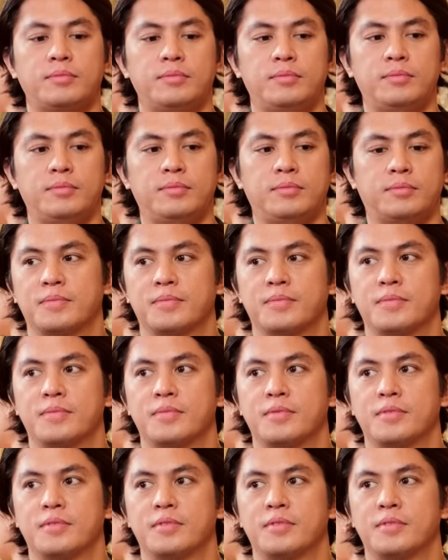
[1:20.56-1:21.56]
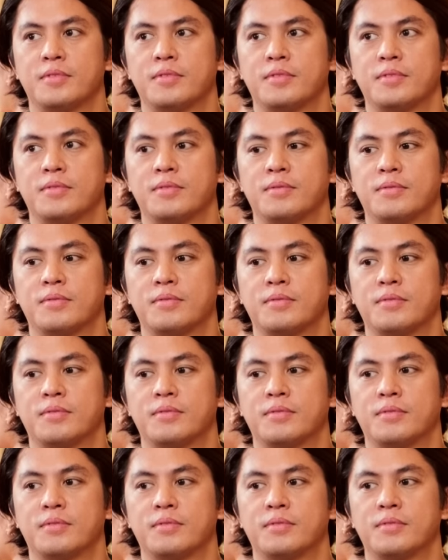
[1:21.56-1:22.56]

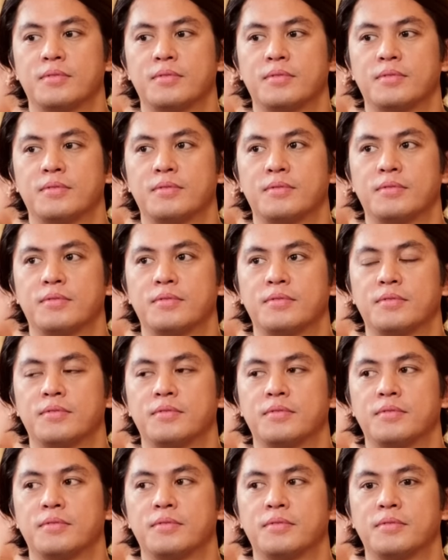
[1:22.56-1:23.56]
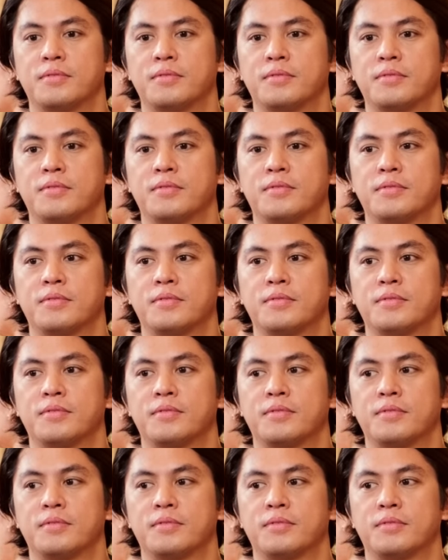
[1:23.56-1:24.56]

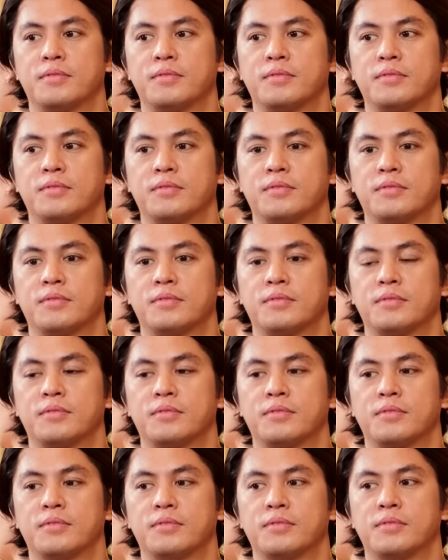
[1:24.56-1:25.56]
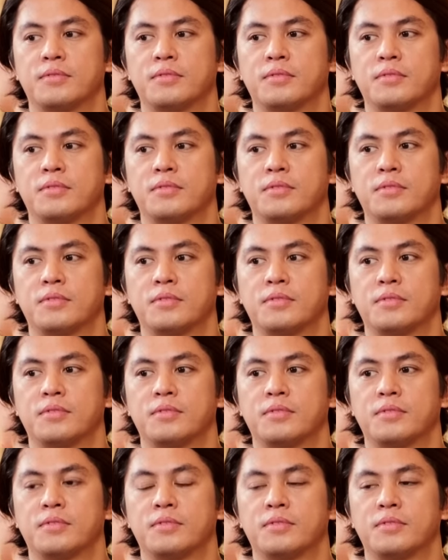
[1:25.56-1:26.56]

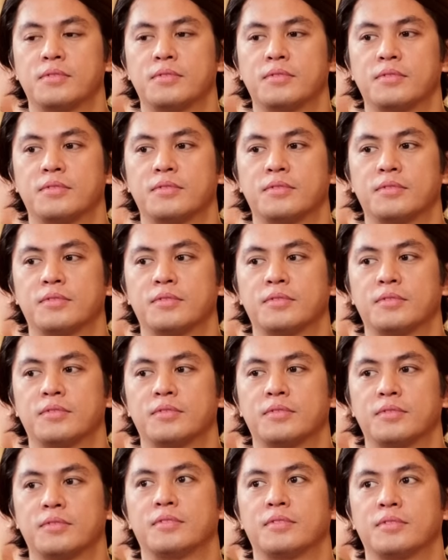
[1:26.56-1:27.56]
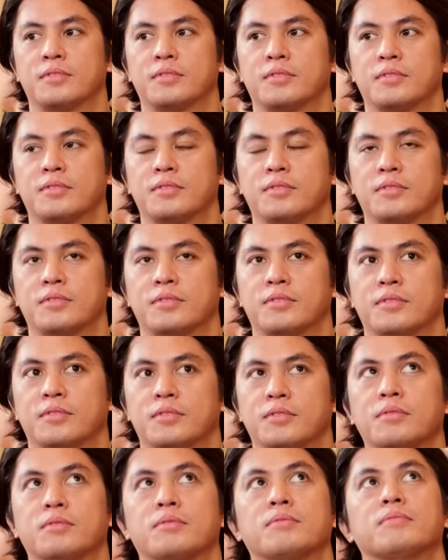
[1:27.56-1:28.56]
(silent)